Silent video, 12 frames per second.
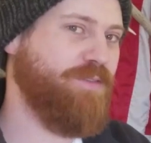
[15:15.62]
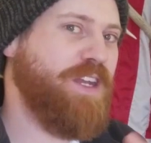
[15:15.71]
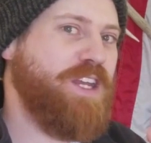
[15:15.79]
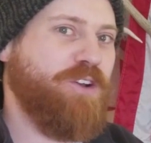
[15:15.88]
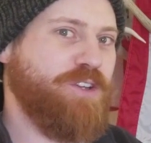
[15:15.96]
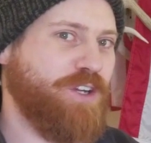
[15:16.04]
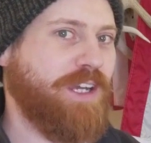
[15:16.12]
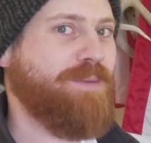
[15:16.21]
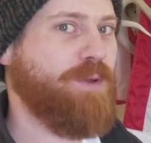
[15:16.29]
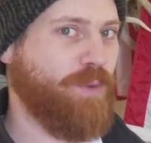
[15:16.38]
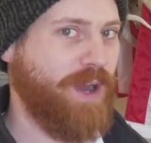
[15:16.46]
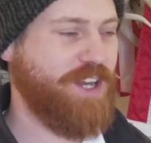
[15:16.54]
video you're going
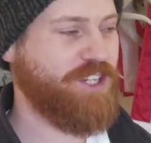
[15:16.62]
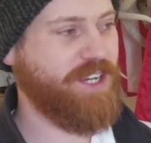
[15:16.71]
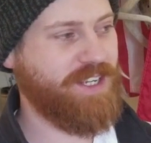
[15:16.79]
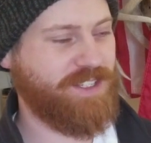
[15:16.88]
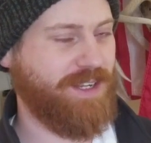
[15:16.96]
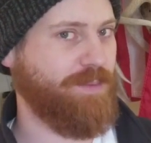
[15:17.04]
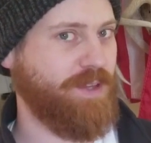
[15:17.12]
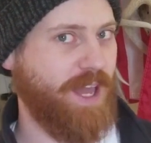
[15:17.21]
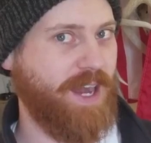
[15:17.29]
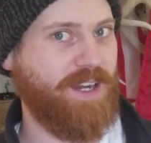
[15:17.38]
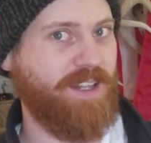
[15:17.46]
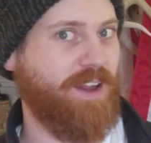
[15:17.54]
to be watching is going to be
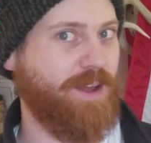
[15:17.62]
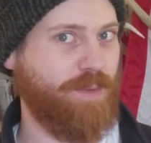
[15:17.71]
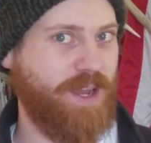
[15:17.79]
edited on